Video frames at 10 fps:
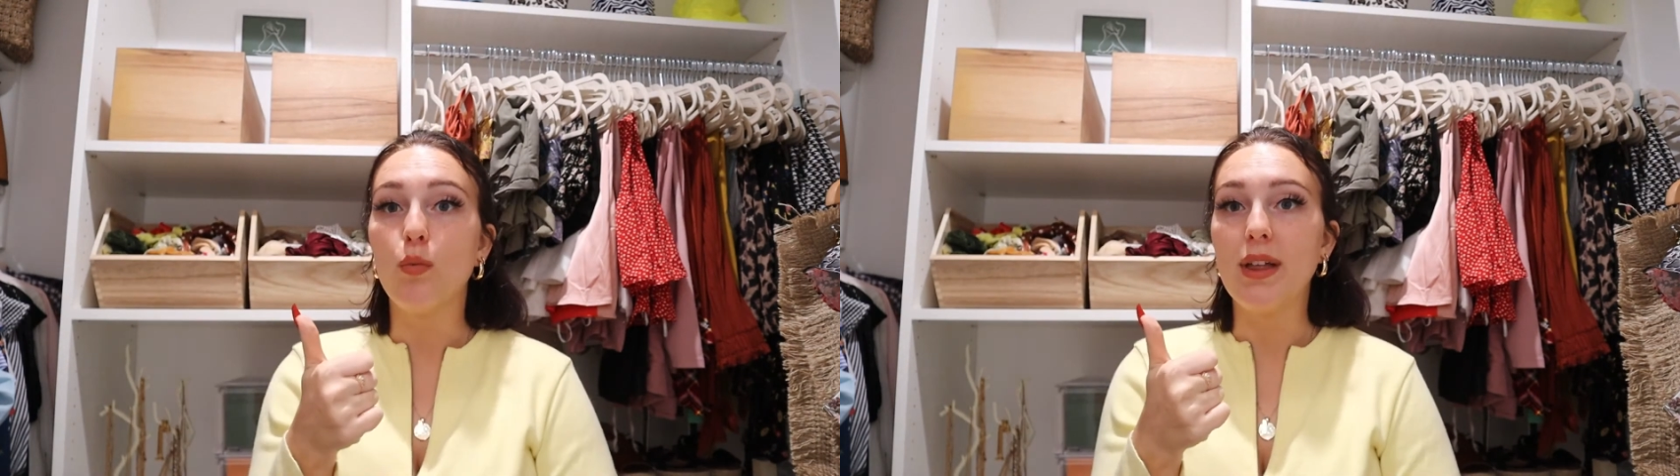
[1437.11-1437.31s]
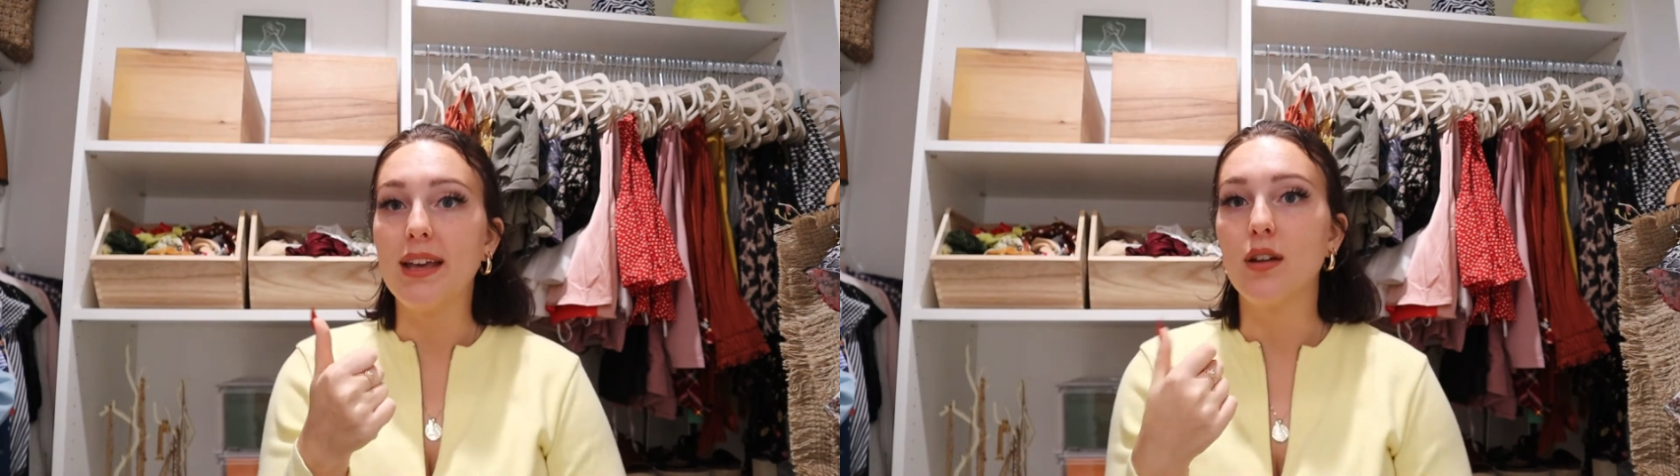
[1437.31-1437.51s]

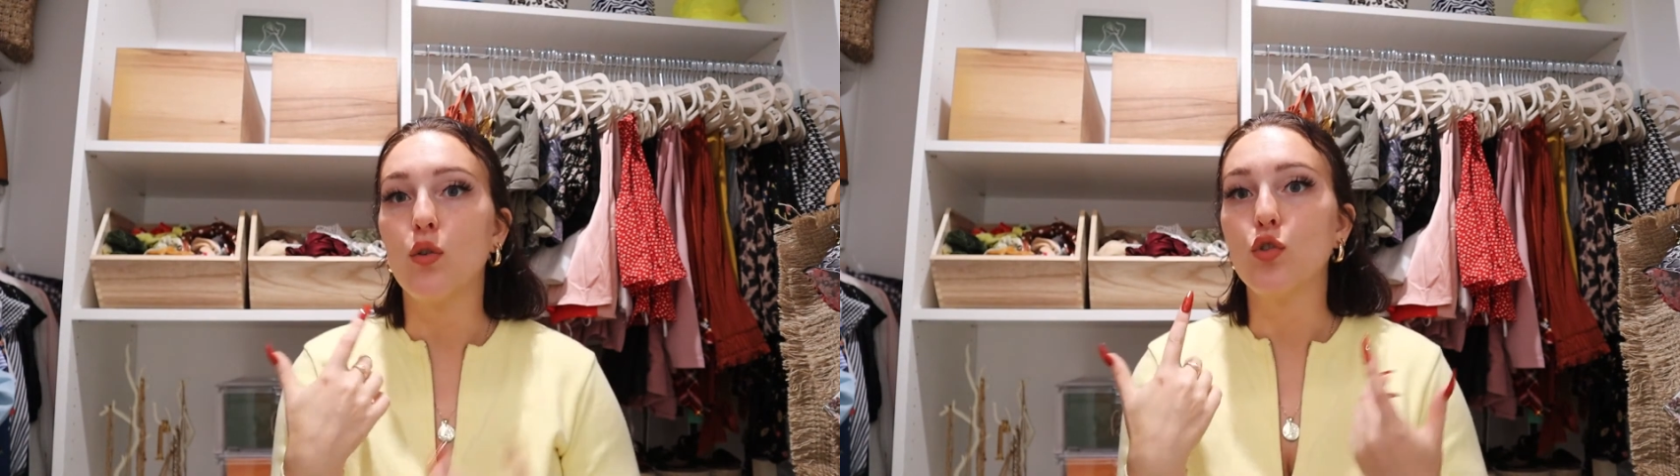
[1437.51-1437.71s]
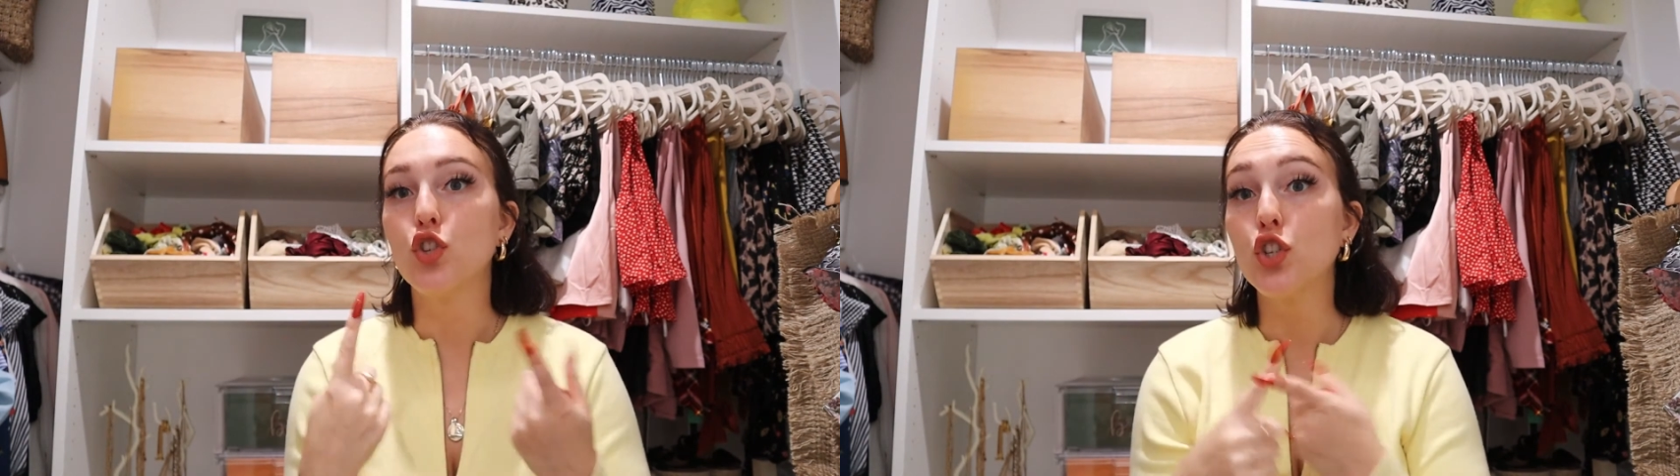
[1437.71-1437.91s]
like
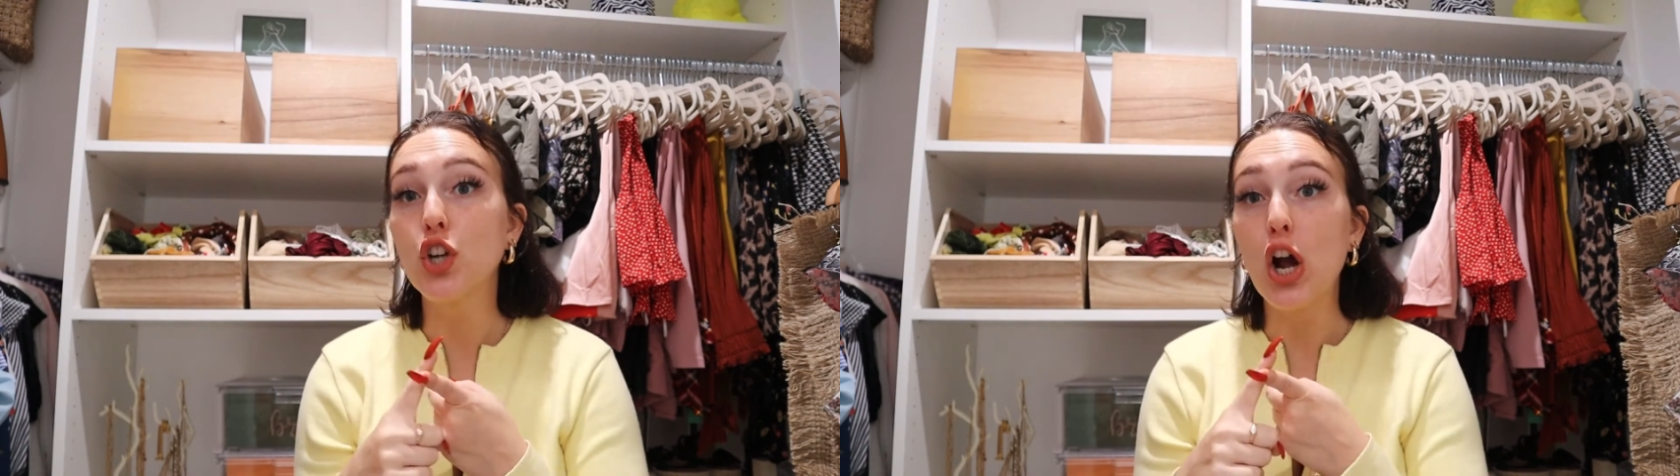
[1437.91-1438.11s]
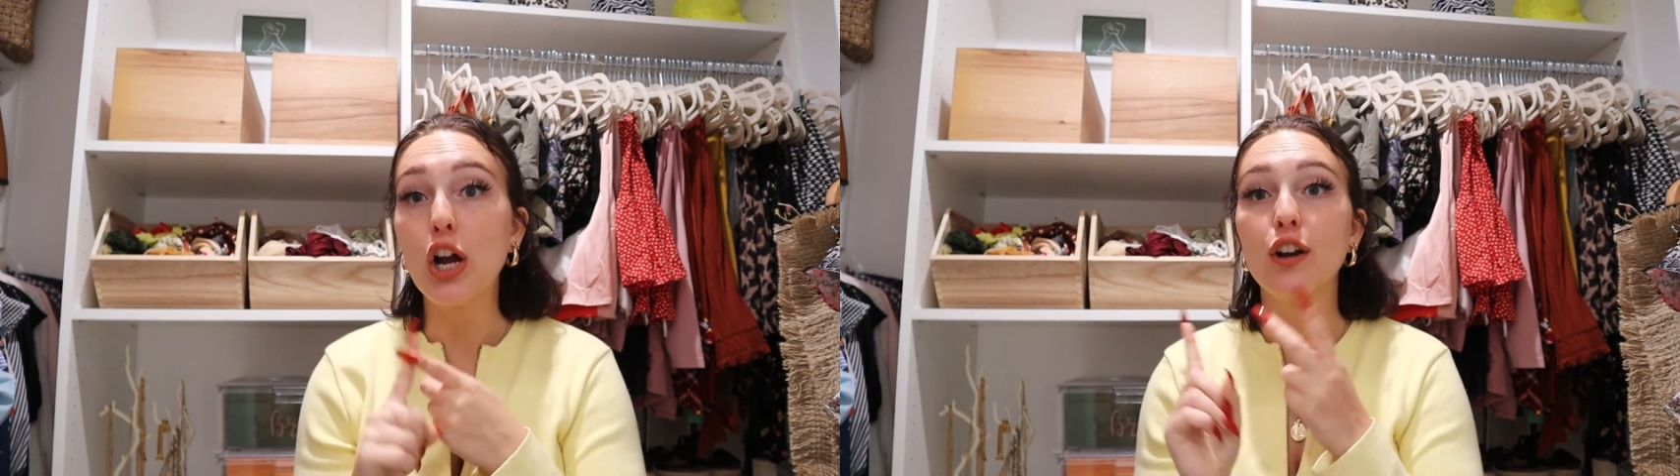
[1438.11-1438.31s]

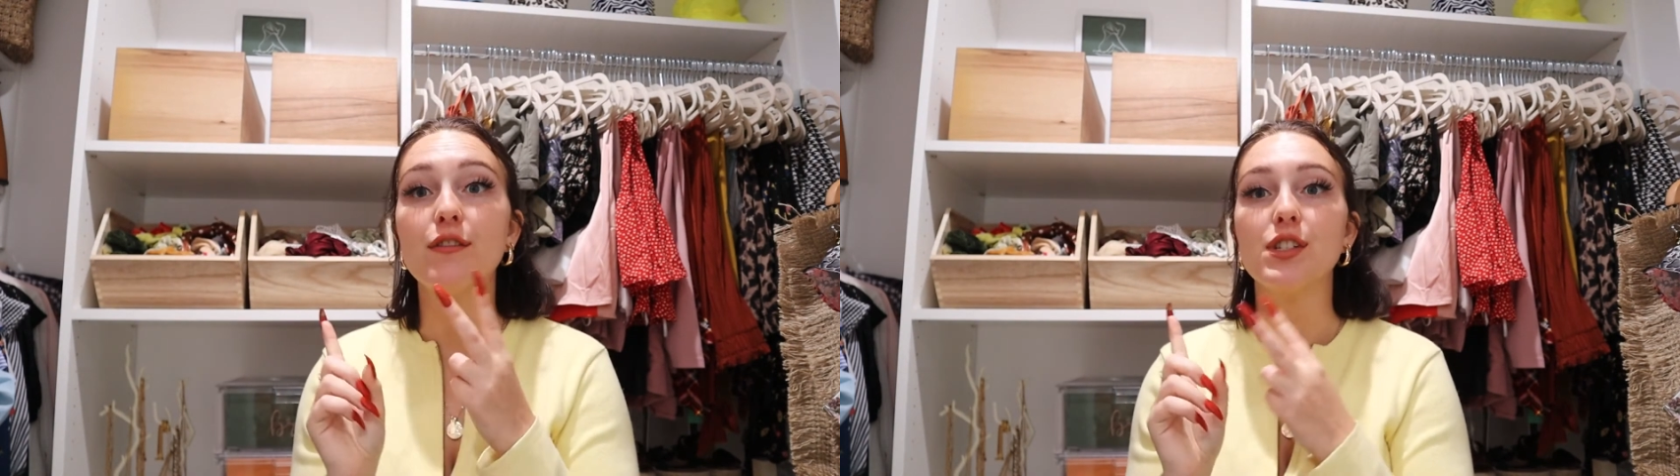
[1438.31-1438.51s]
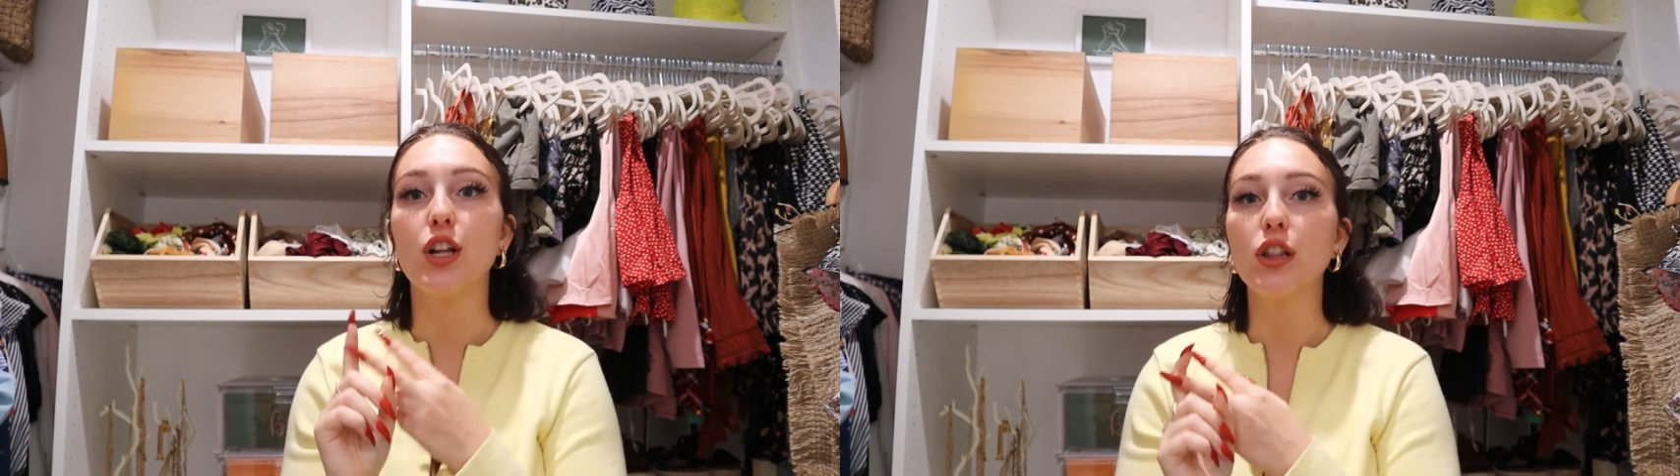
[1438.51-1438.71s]

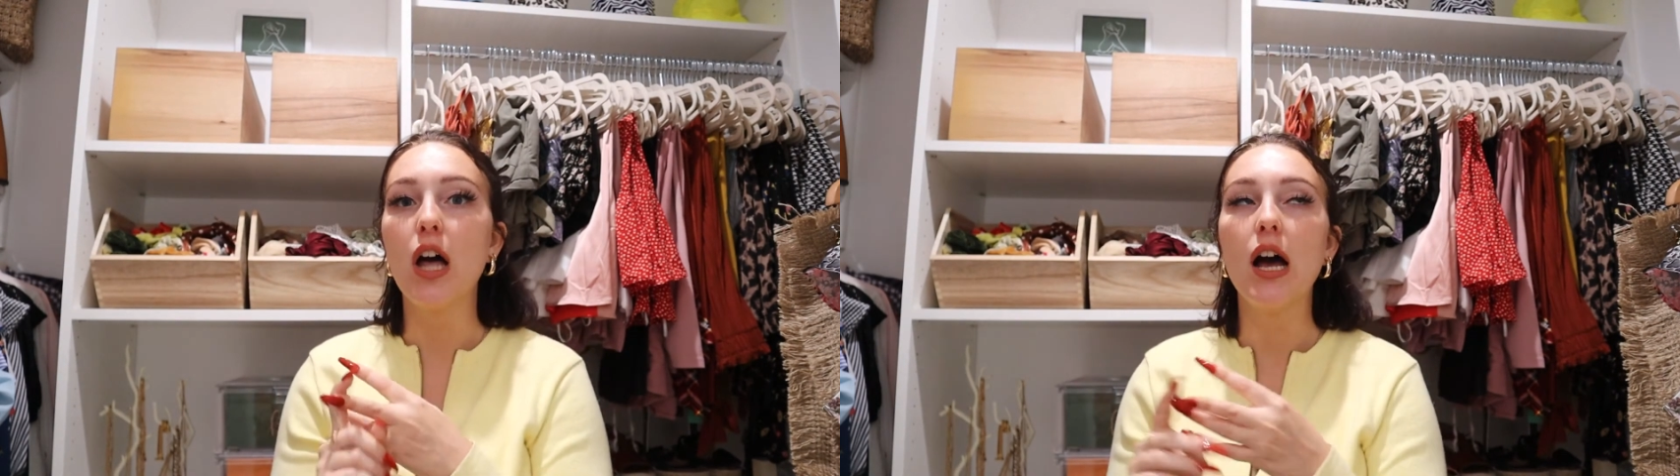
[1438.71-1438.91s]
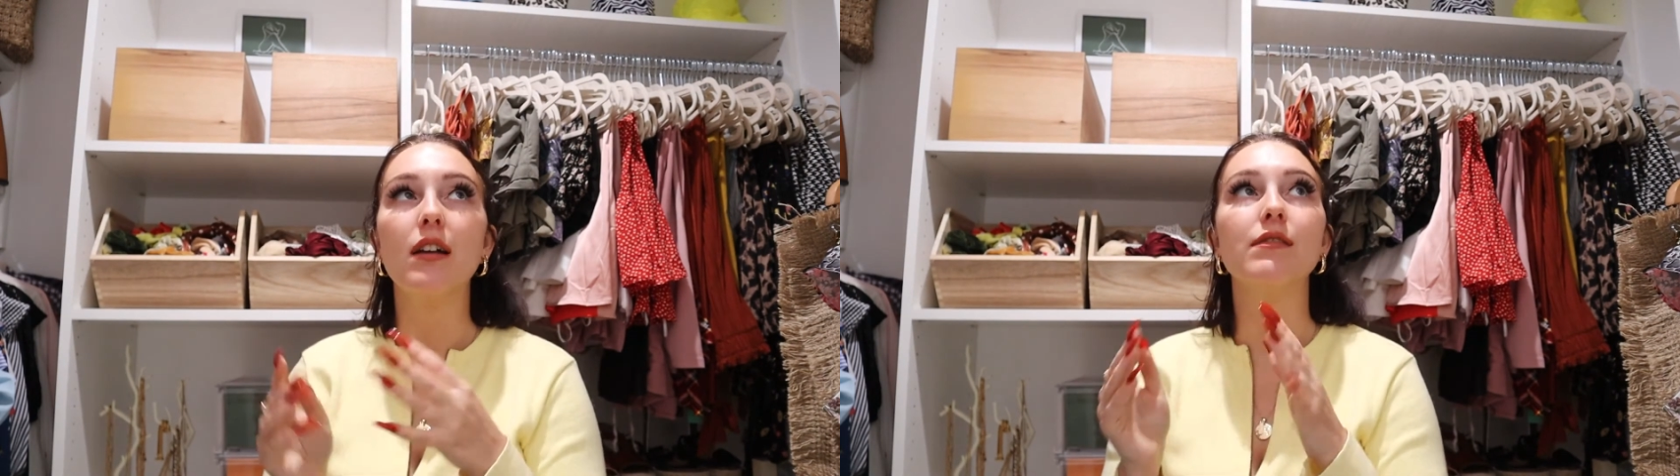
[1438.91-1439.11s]
scarves,
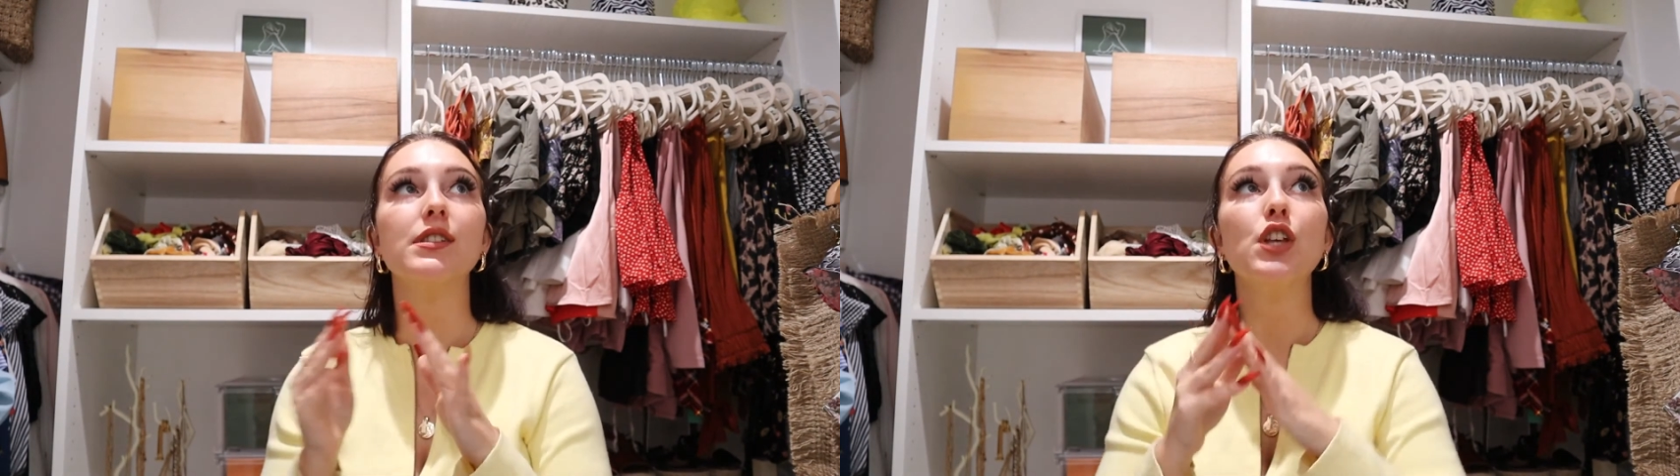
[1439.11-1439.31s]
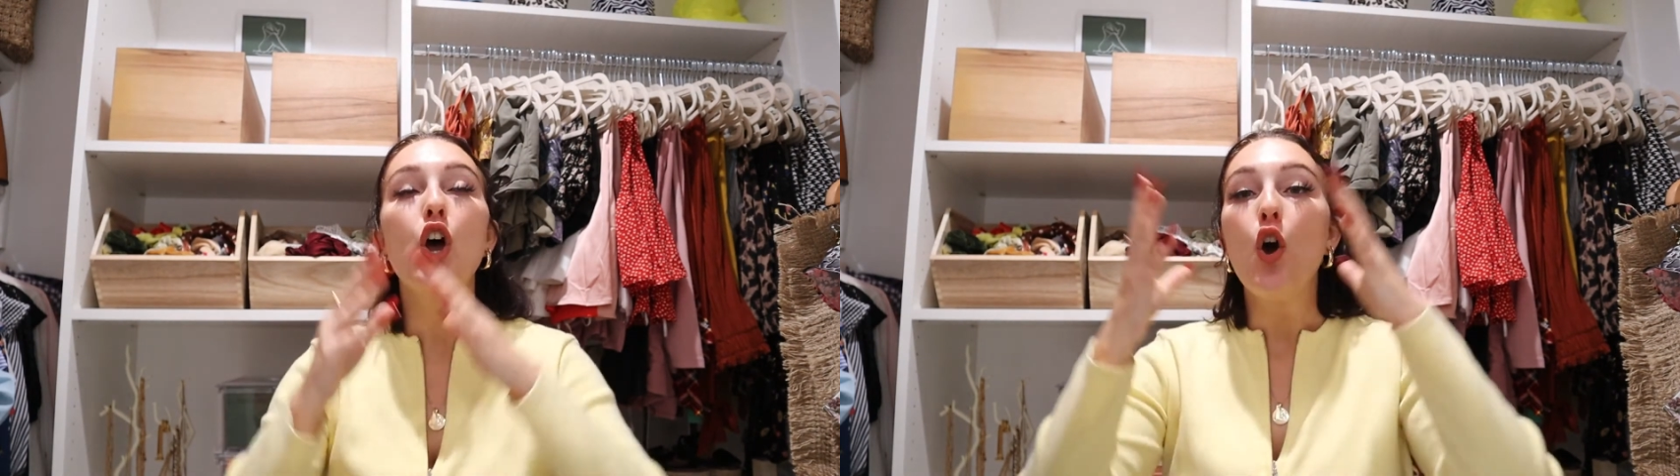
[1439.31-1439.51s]

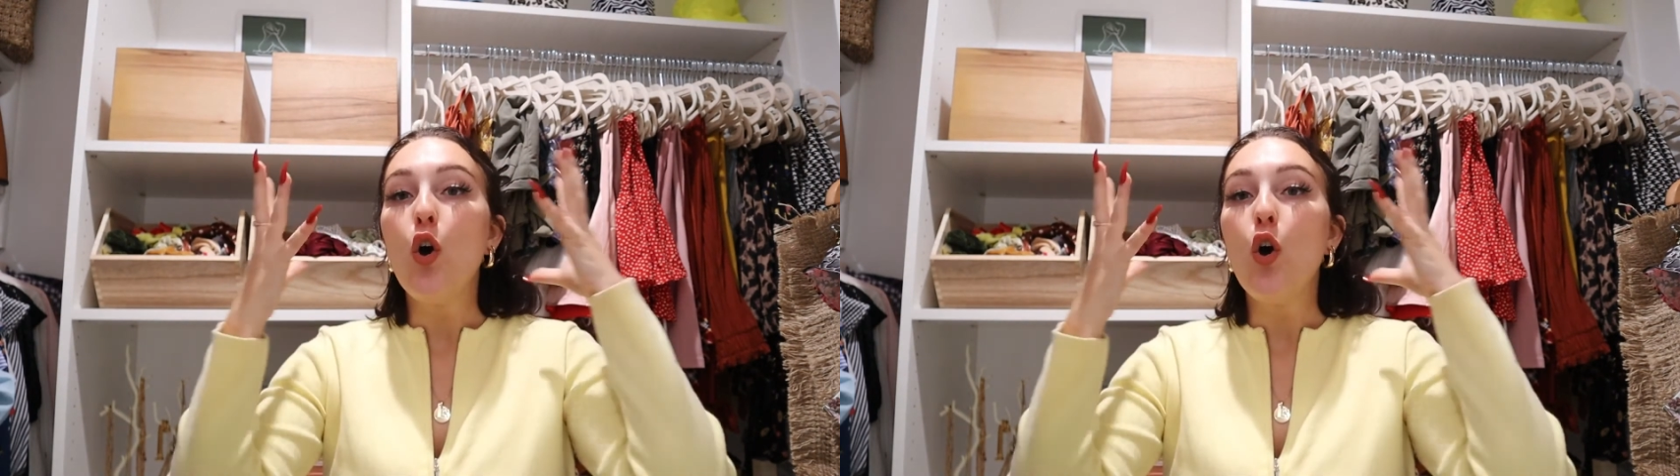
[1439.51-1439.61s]
gloves,